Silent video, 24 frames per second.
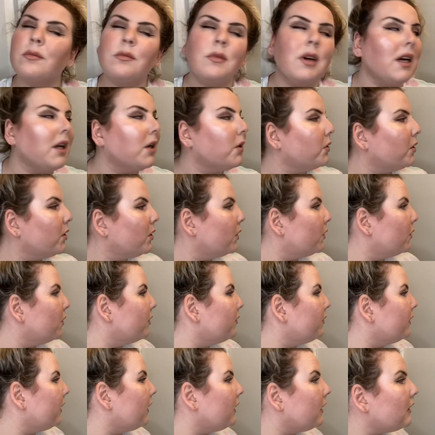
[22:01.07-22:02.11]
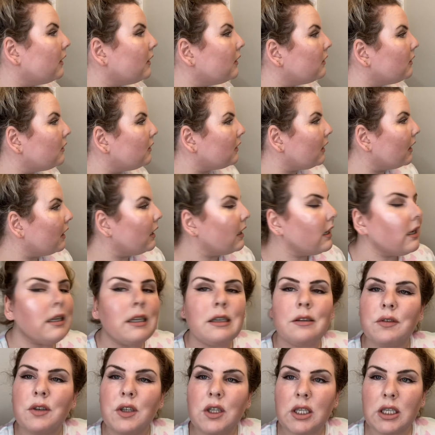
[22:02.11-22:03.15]
I don't know if I like this shade.
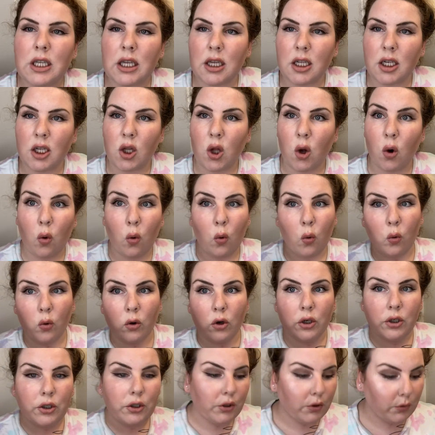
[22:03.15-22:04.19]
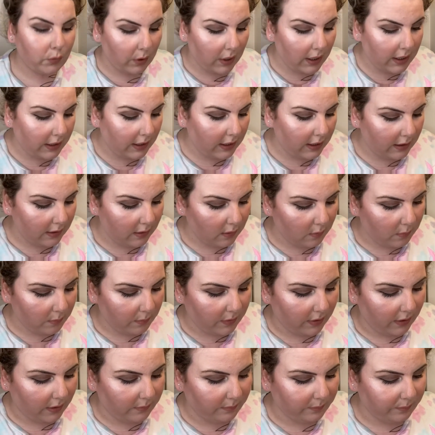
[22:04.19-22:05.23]
It feels a little orange right now,
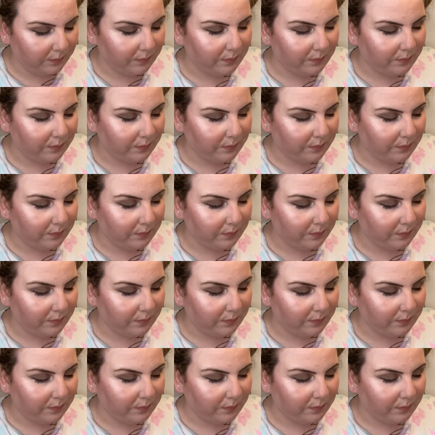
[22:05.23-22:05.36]
but